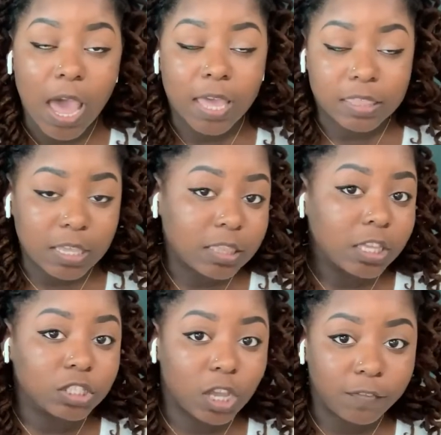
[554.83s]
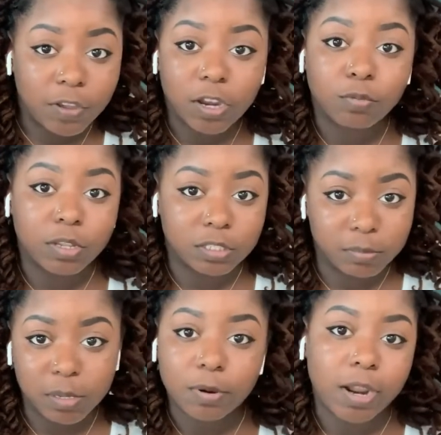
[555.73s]
I think things are very
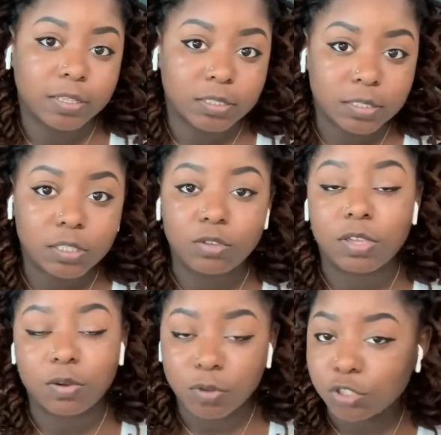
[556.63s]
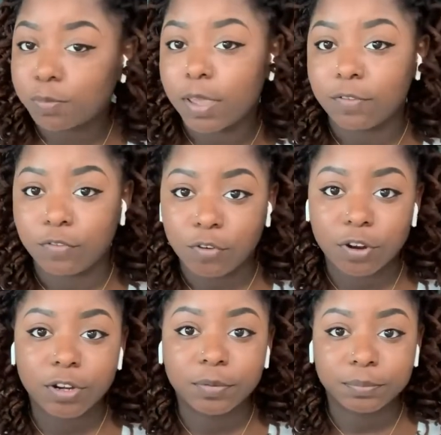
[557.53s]
reasonably priced. You get what you pay for.